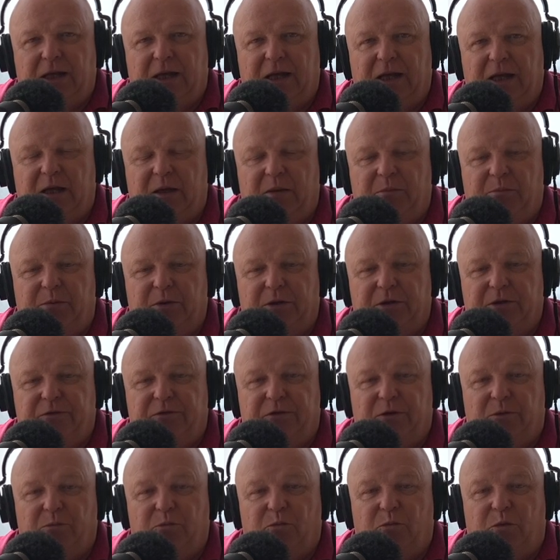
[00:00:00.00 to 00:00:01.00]
but
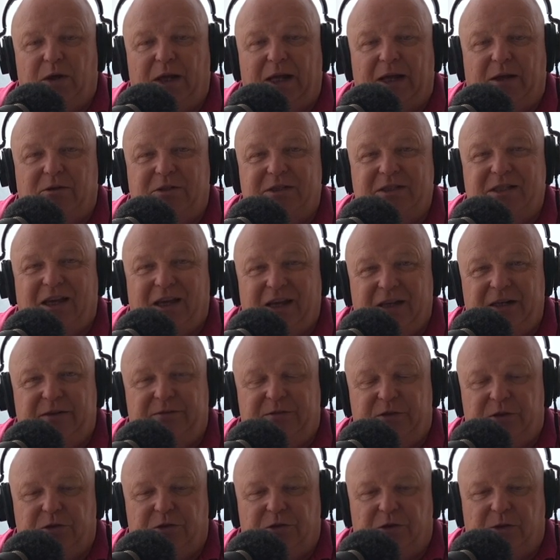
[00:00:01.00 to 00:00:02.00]
from outside
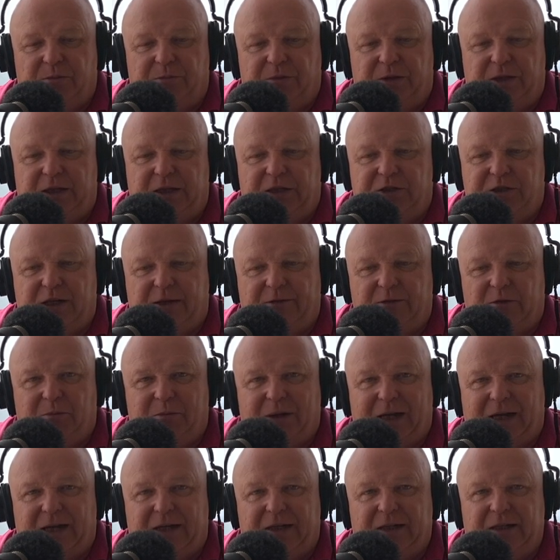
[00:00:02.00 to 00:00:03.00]
of Europe, the travel
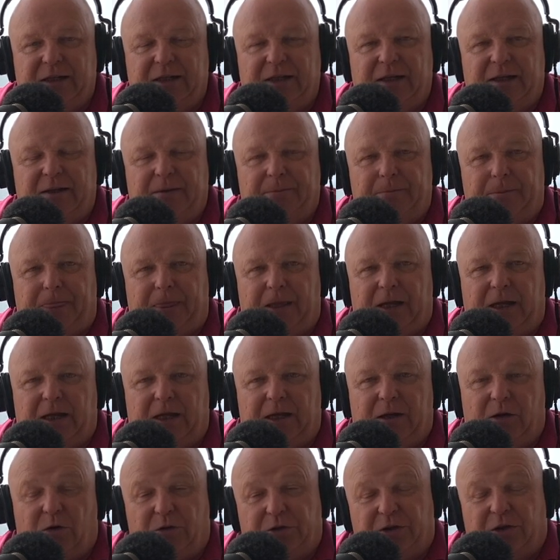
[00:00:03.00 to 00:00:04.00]
ban,
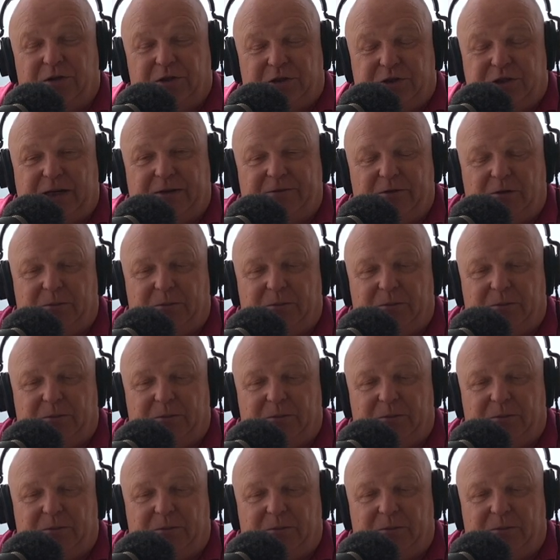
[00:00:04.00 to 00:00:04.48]
or not the travel